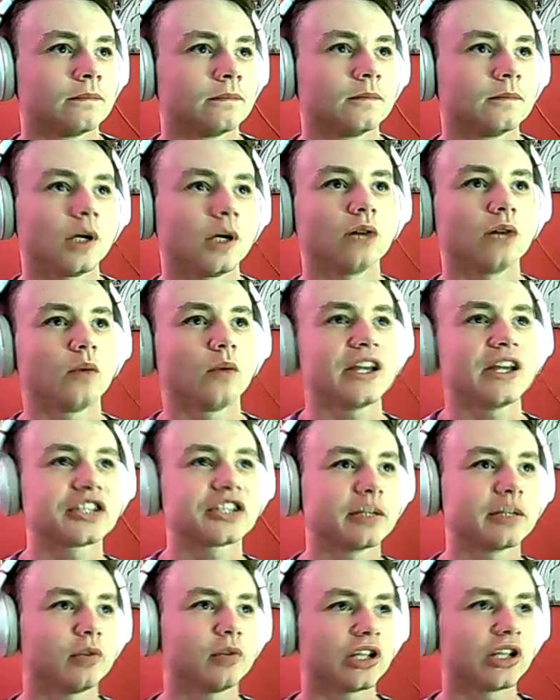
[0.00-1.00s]
Well,
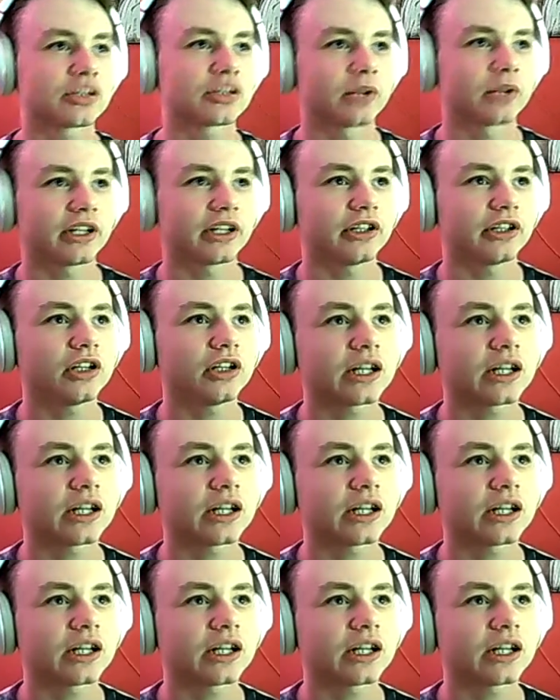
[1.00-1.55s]
wasting bullets, what are you?